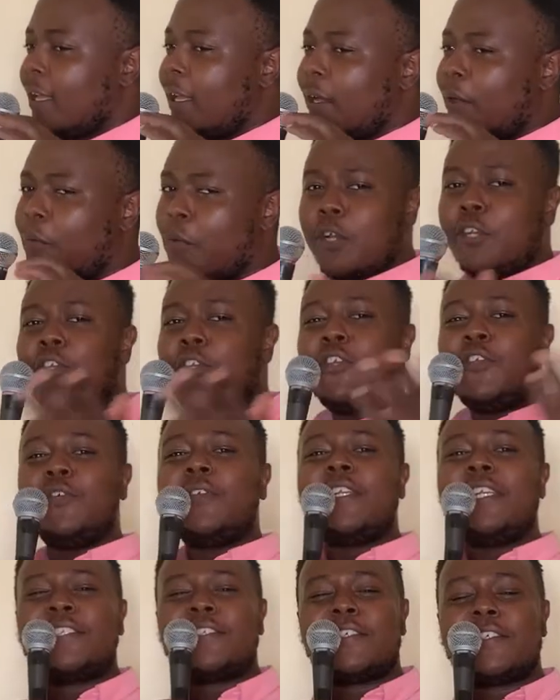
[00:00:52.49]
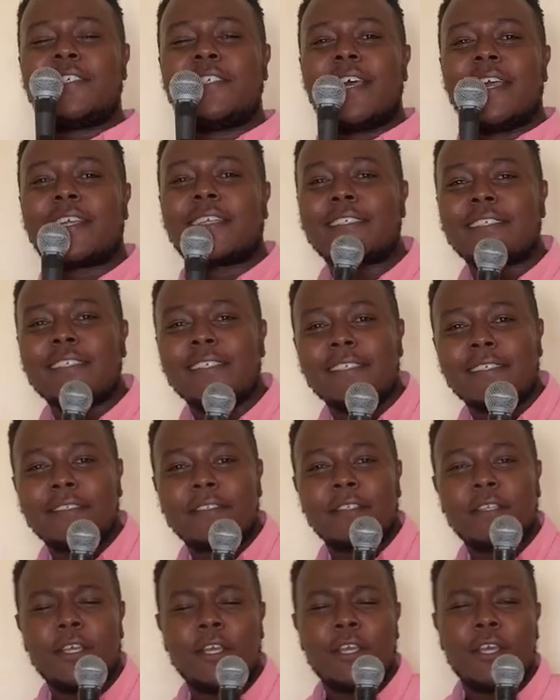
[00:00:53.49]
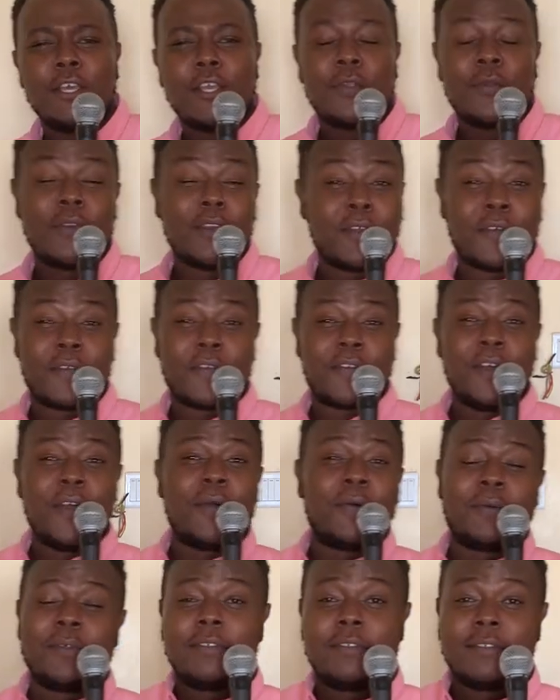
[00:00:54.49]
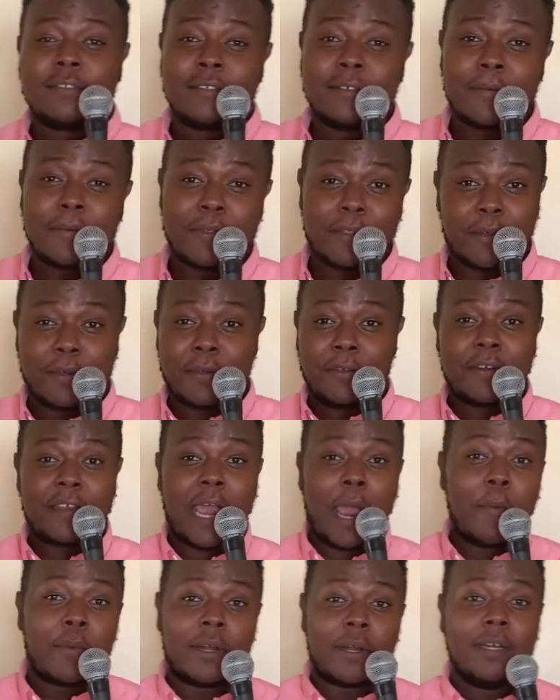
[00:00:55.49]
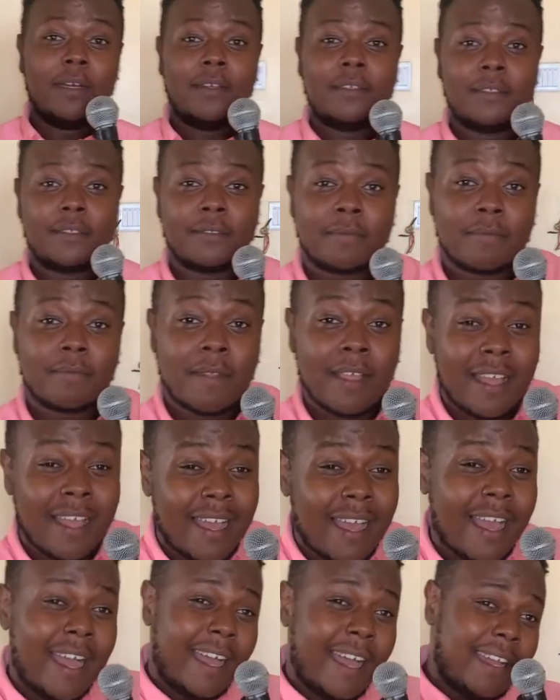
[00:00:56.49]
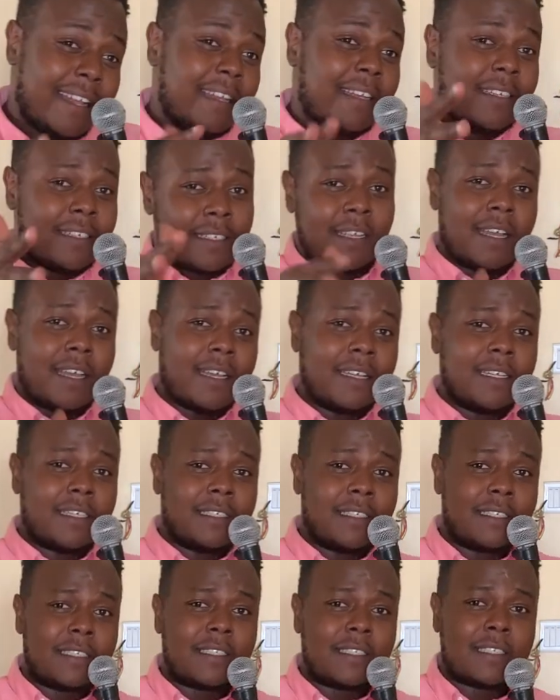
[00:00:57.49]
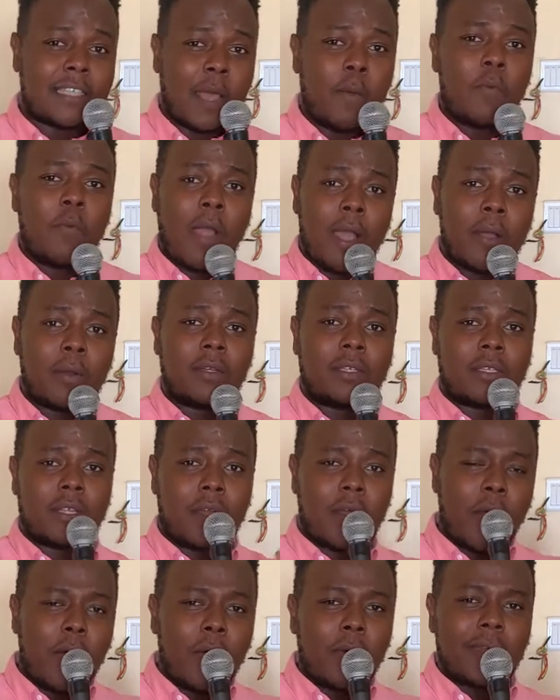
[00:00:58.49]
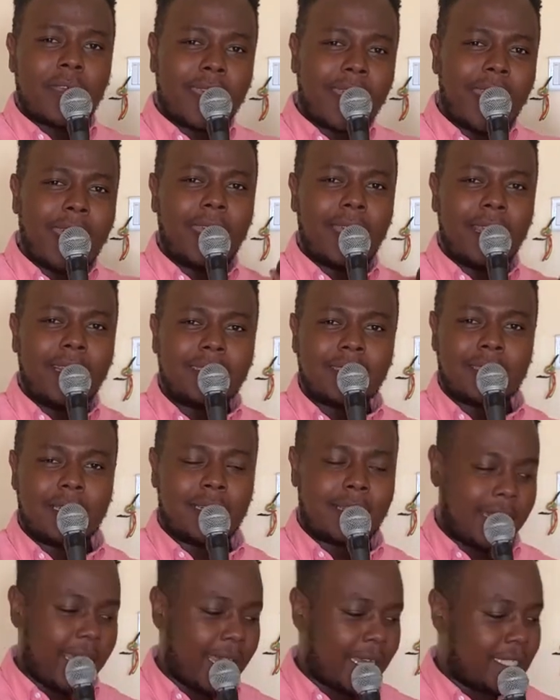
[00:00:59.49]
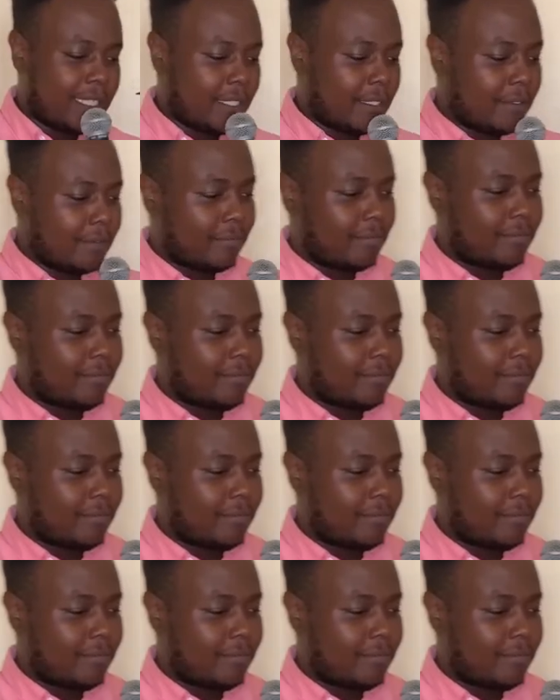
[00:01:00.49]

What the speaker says: What do you need to sext? You need a phone with a good camera and a somewhat okay internet connection.